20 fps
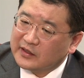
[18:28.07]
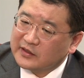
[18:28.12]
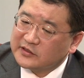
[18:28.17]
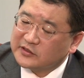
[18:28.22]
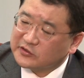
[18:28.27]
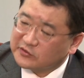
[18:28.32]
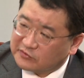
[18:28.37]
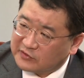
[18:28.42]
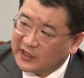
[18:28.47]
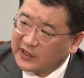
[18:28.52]

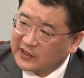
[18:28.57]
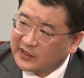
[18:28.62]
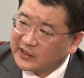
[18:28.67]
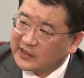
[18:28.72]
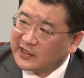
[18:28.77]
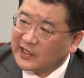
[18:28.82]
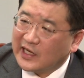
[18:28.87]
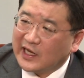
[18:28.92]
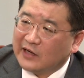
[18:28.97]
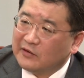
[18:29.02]

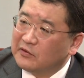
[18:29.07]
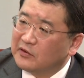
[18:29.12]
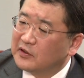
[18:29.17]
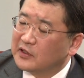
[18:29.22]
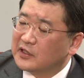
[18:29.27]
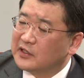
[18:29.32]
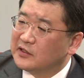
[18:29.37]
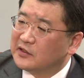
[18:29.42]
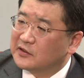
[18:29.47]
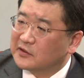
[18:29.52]
strengthening
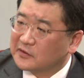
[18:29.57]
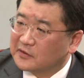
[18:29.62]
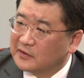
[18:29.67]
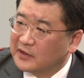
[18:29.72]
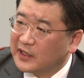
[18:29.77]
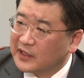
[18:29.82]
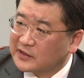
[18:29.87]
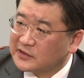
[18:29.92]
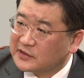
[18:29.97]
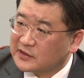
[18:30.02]
our
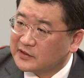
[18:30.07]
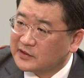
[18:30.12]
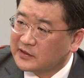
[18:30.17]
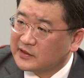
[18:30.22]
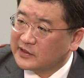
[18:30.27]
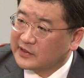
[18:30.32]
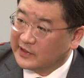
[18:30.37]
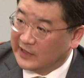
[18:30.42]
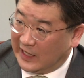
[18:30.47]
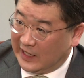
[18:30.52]
interconnection,
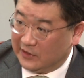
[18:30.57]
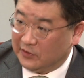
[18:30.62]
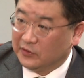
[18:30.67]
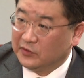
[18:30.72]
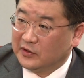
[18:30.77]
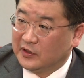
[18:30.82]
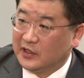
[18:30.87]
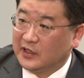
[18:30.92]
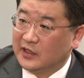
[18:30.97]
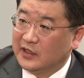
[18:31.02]
not
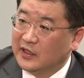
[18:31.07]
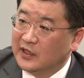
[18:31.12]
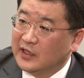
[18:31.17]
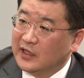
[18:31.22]
only